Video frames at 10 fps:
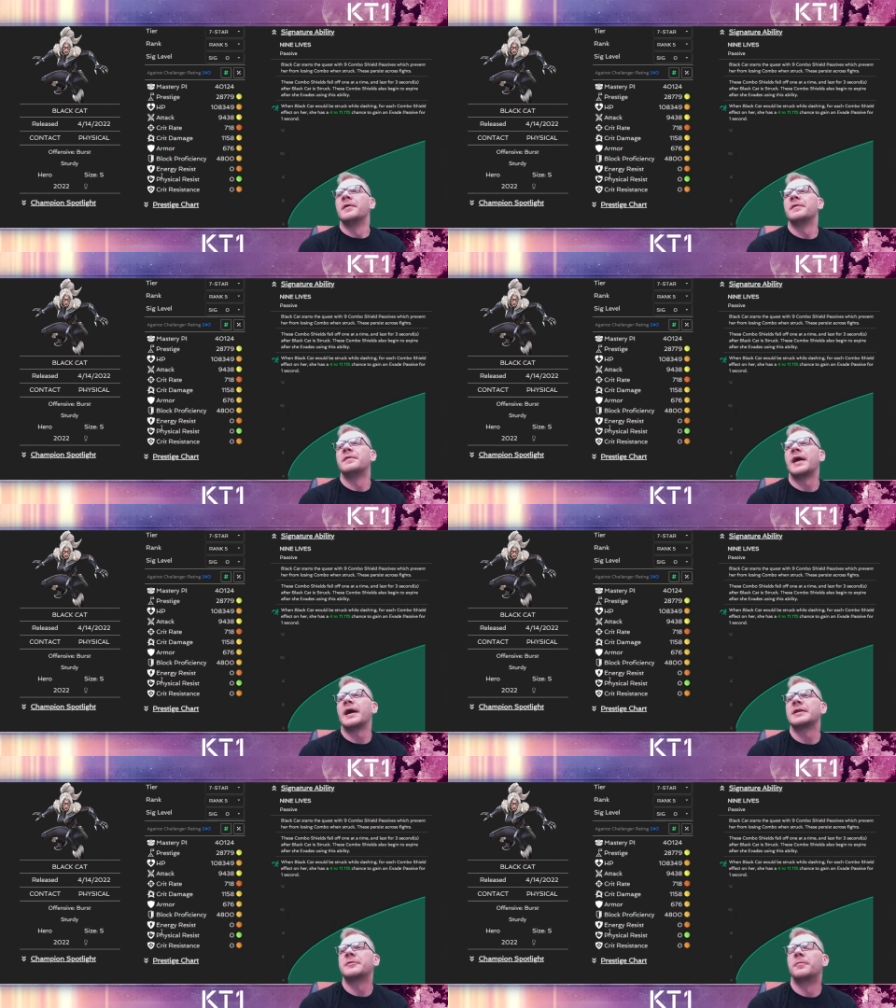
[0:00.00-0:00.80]

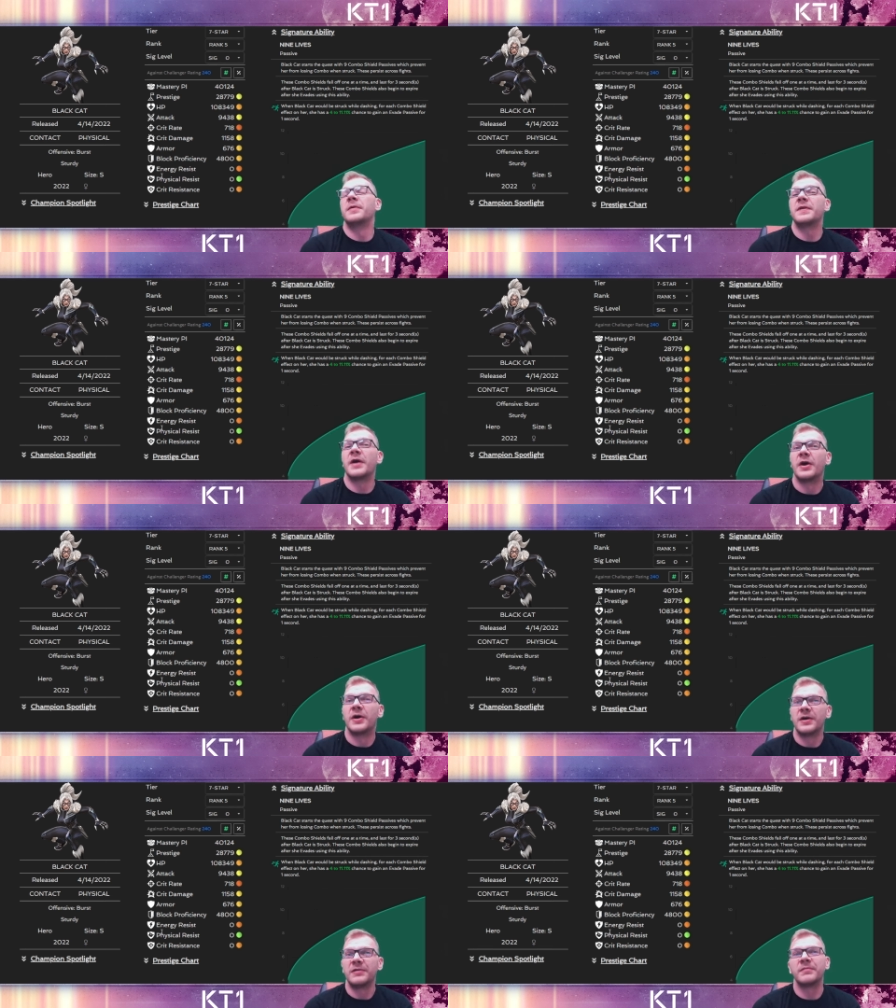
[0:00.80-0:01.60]
that with
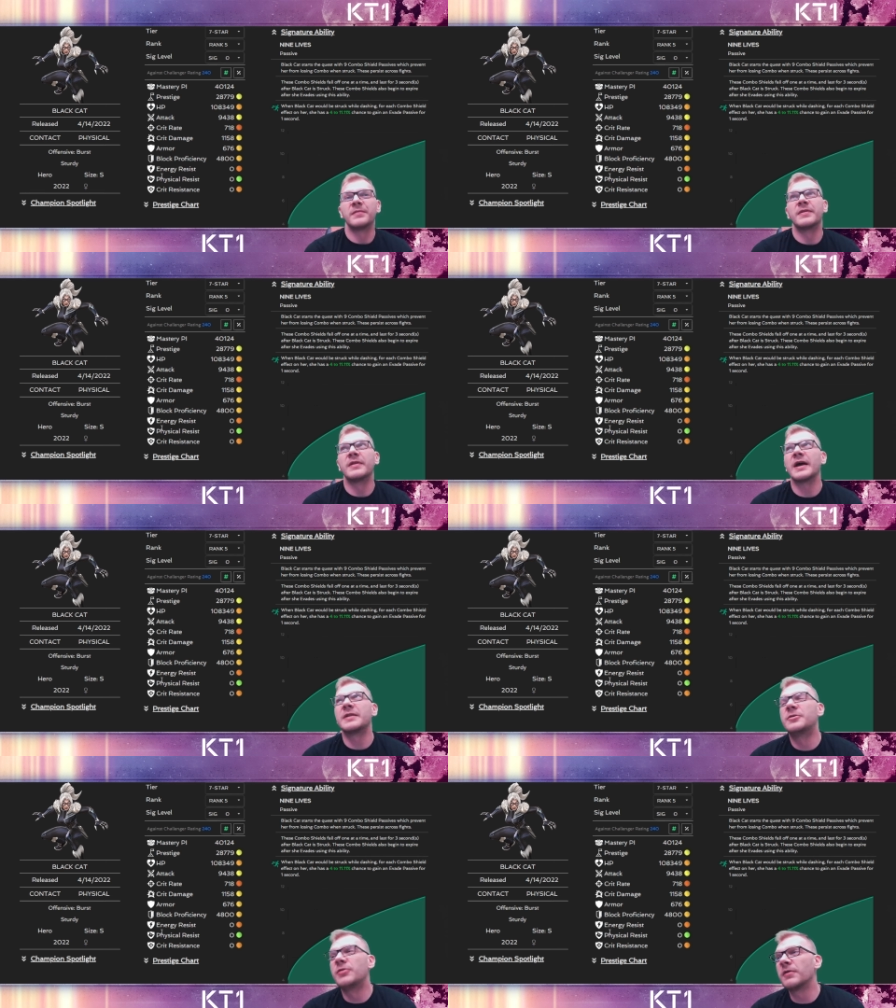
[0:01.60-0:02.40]
her, I
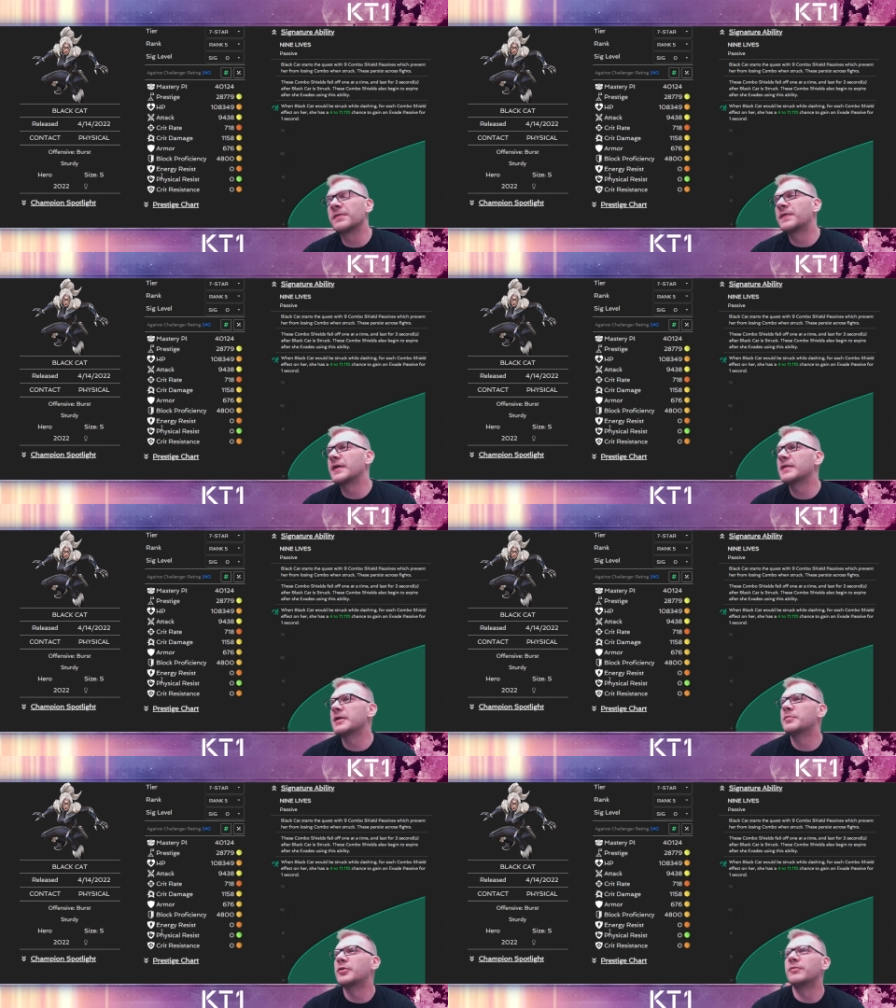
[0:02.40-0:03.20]
don't think the
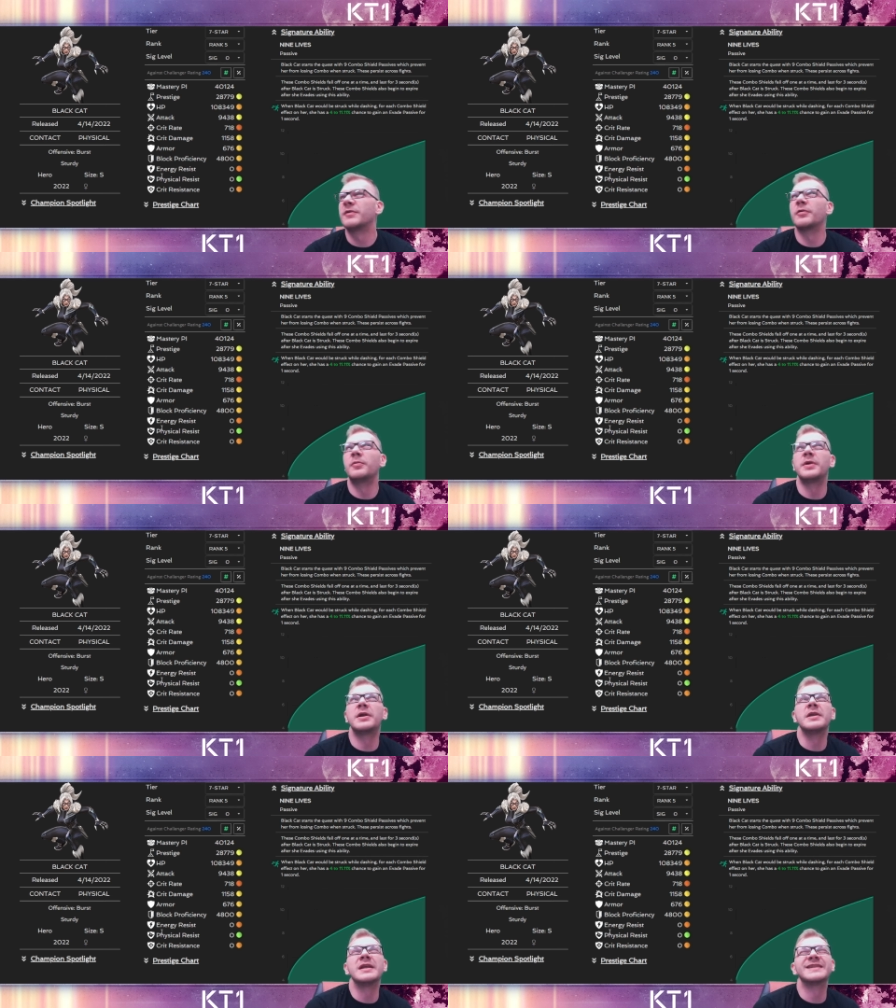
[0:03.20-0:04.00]
improvement will be
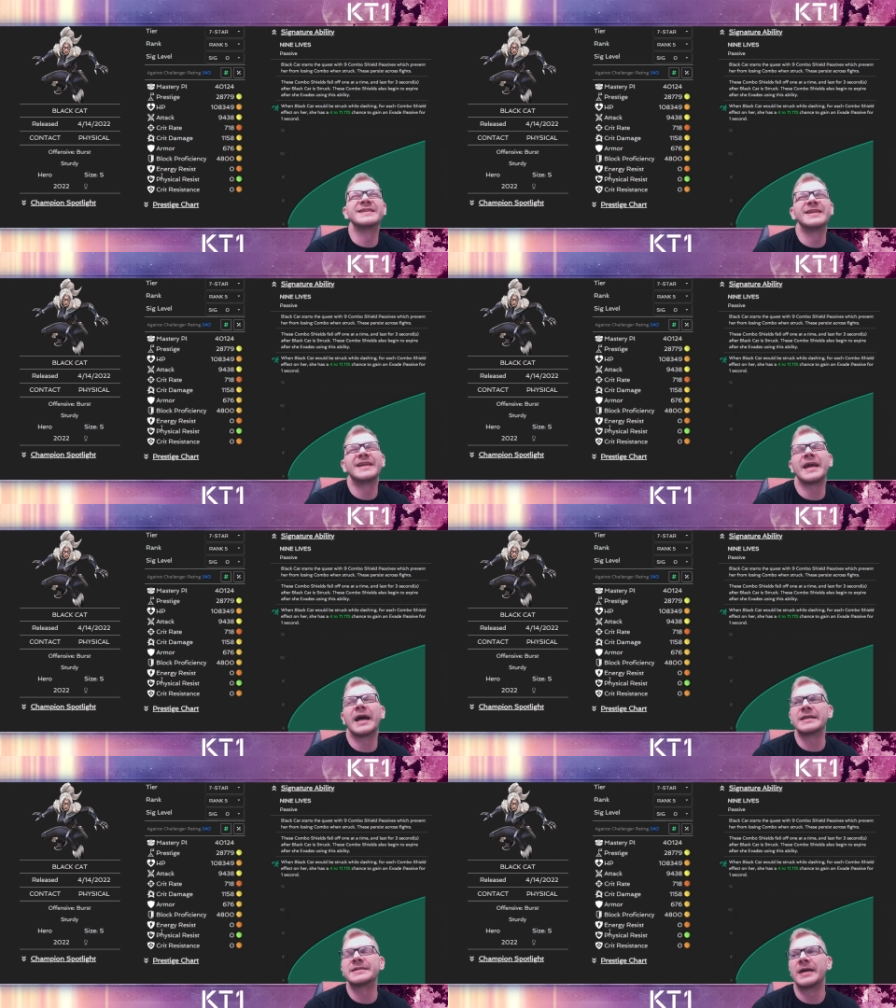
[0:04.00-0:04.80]
necessarily
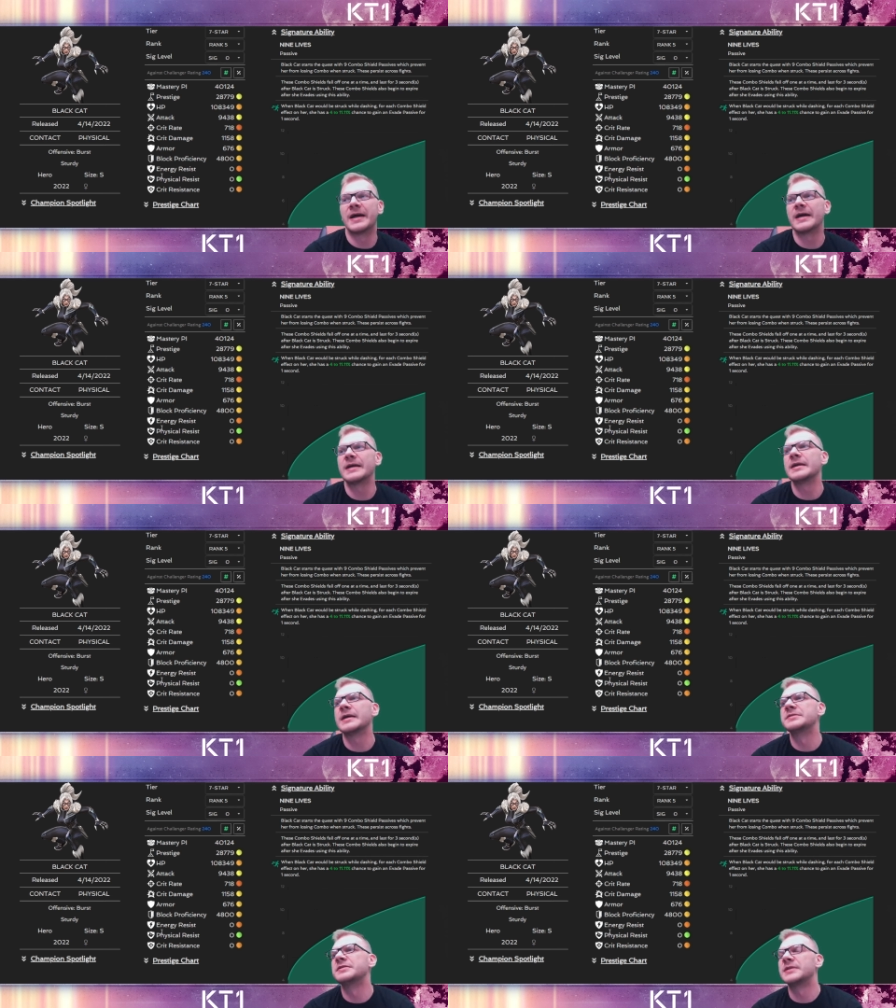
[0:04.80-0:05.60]
as high
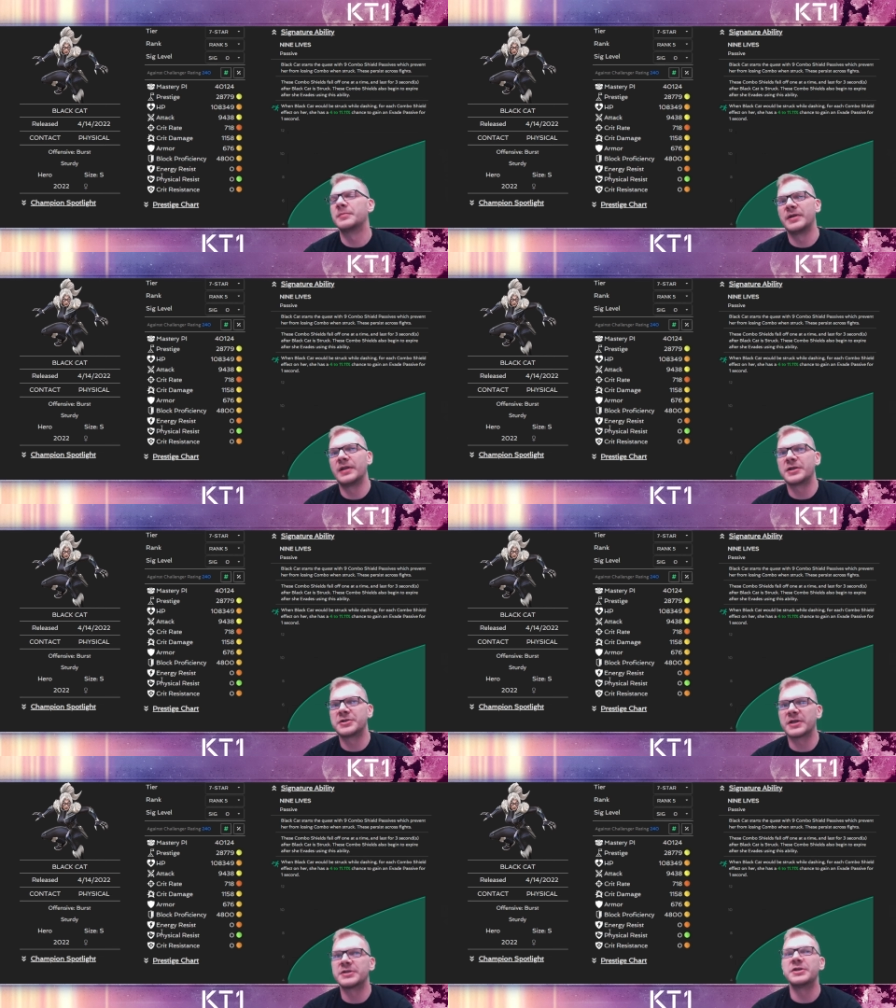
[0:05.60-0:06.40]
as with somebody like
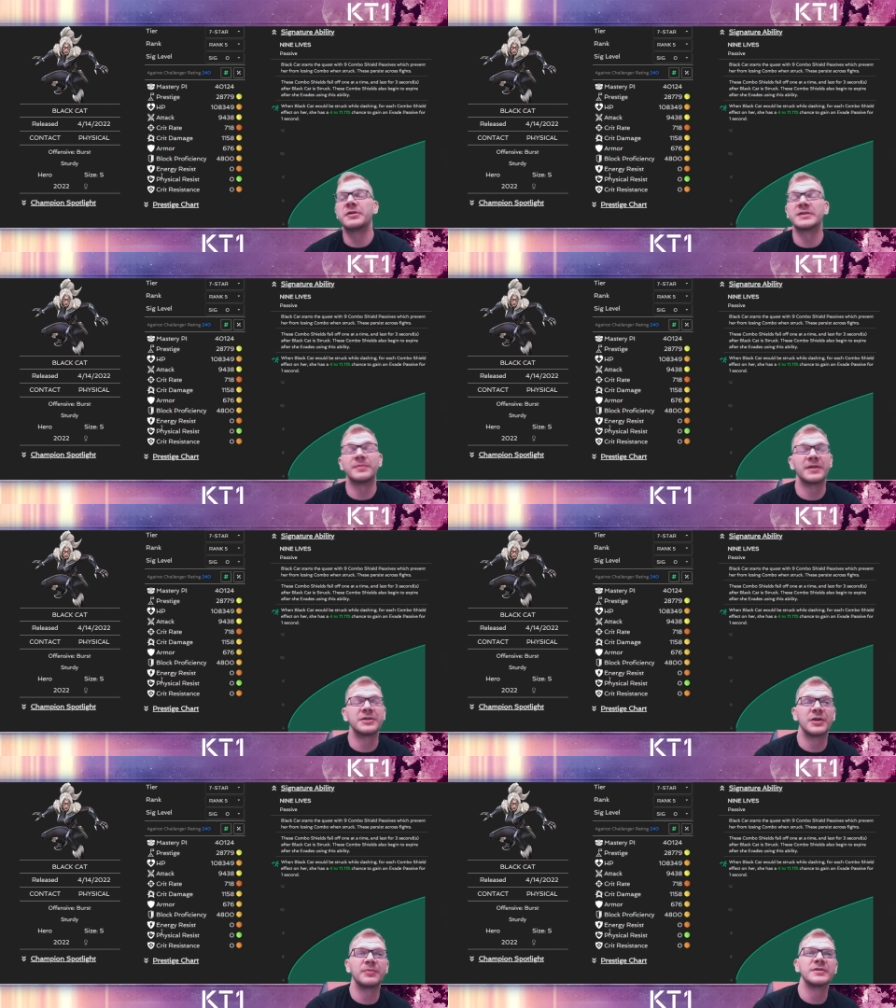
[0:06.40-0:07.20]
Shang-Chi or some other
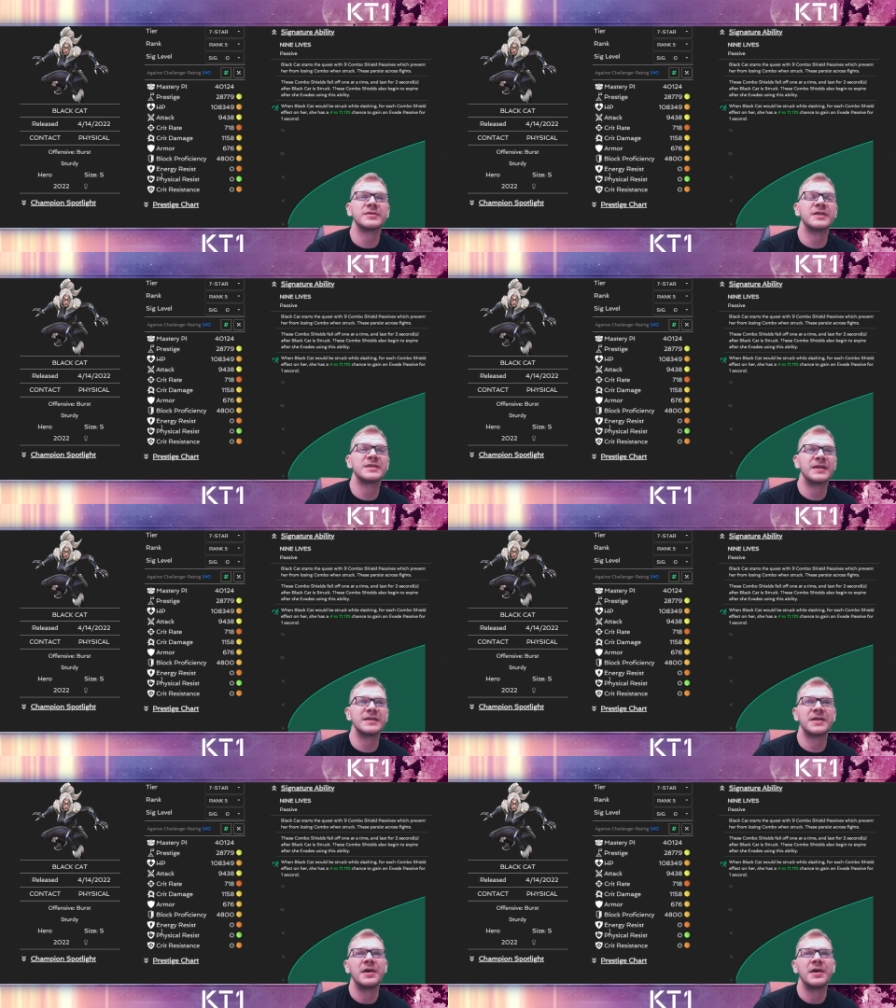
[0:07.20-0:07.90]
champions on this list